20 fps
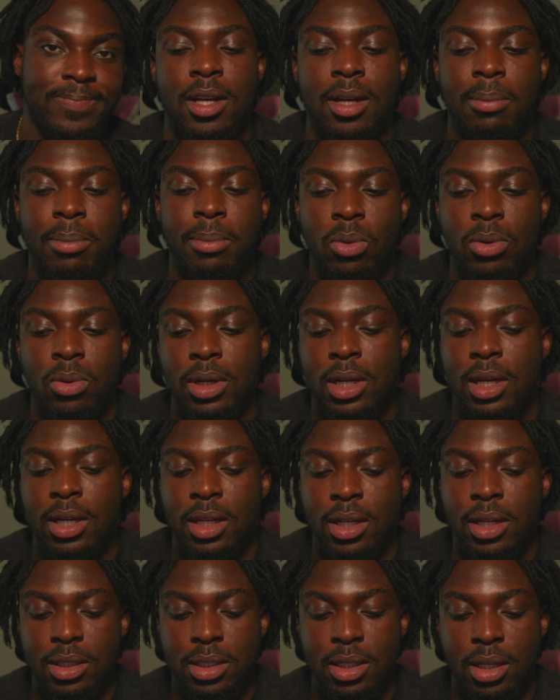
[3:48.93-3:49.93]
but we're not
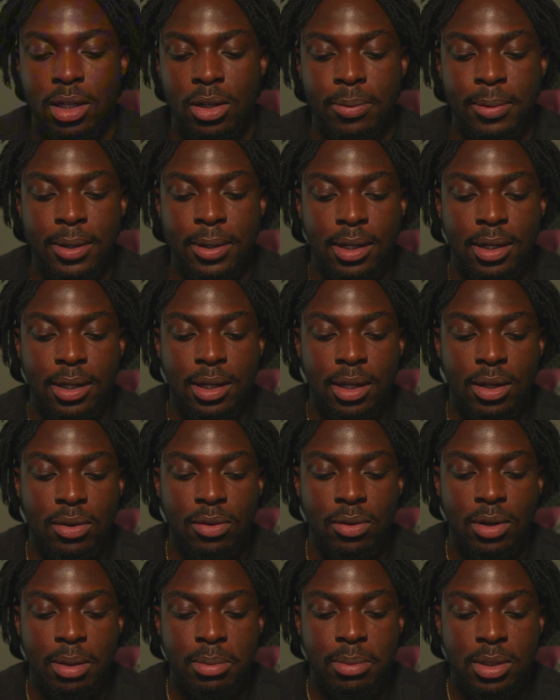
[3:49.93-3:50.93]
here to tear nobody down.
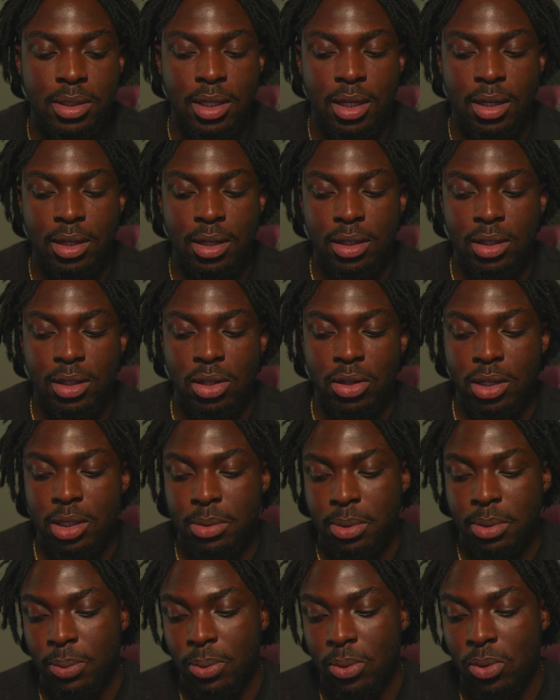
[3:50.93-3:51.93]
I'm just here to encourage
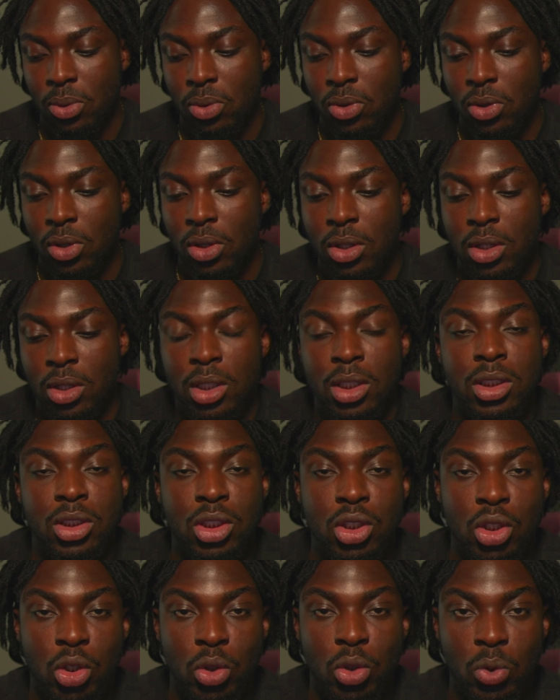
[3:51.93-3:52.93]
people
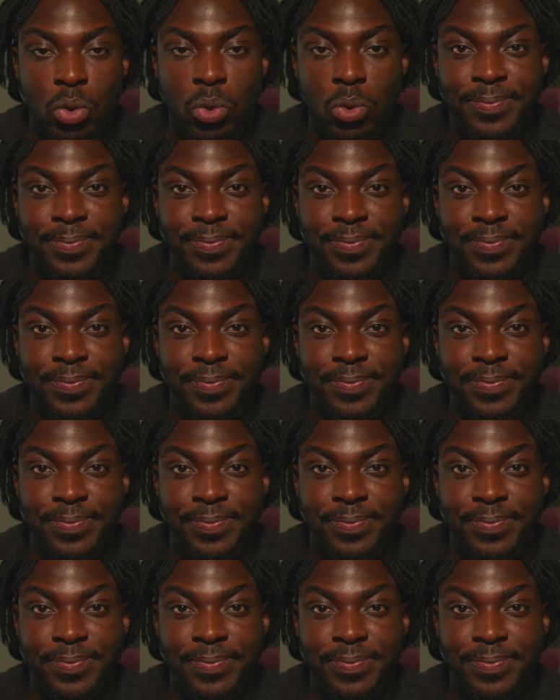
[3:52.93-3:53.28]
to